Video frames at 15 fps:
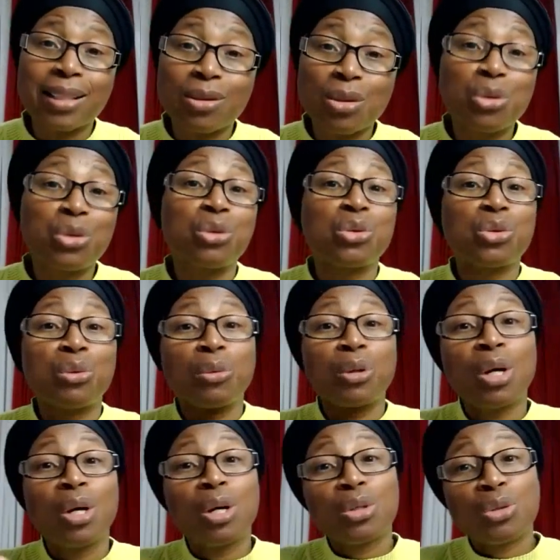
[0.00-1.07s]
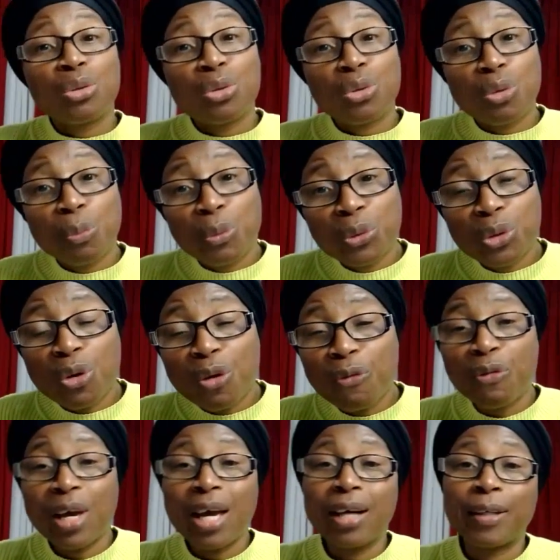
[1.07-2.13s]
I told you to, to, to put
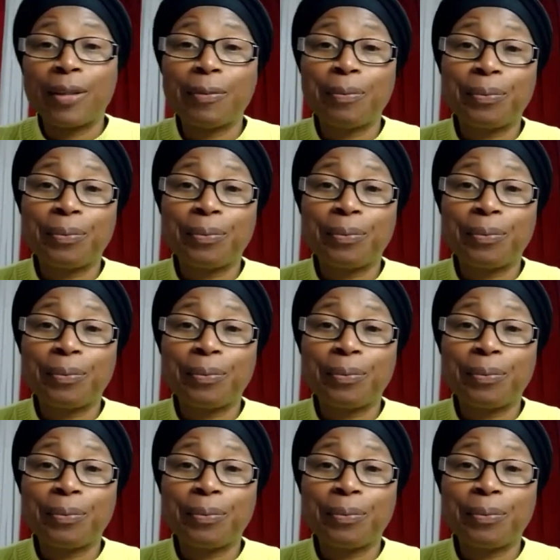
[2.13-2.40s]
on veil